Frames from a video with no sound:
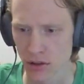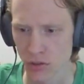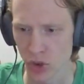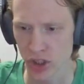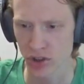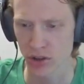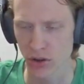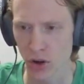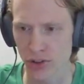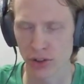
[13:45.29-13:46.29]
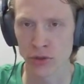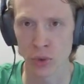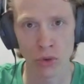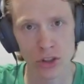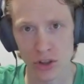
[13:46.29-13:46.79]
which also
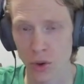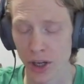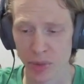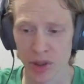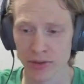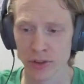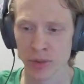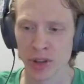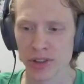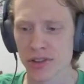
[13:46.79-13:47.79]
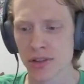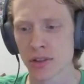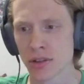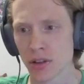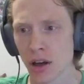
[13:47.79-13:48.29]
rewards quite a bit of
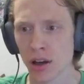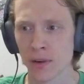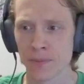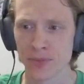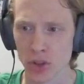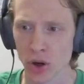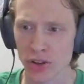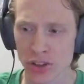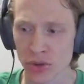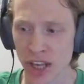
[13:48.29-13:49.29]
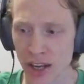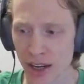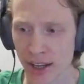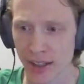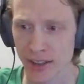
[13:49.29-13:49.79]
luminance. You also get
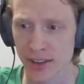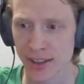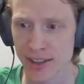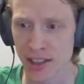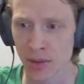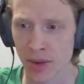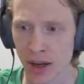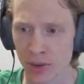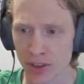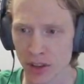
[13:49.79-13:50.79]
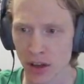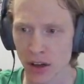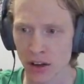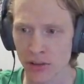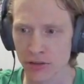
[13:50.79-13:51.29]
a decent amount
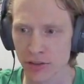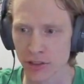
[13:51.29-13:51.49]
of